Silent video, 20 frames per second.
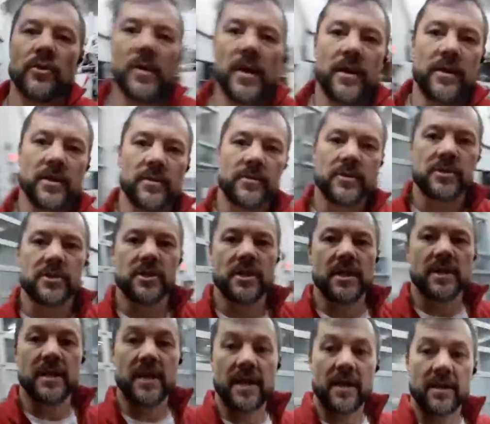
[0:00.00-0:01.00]
around the
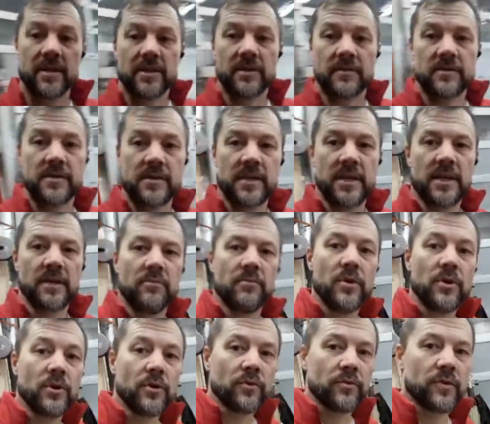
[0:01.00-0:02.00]
machine. Now that you've seen it
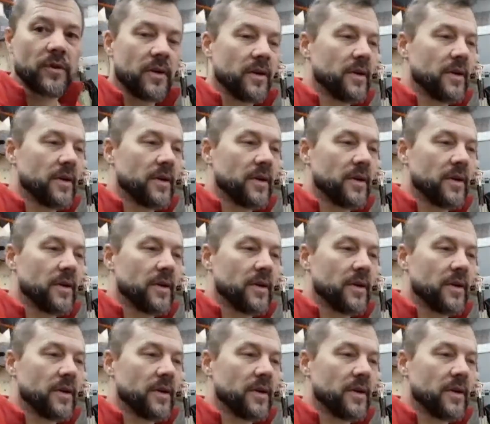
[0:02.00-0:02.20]
move,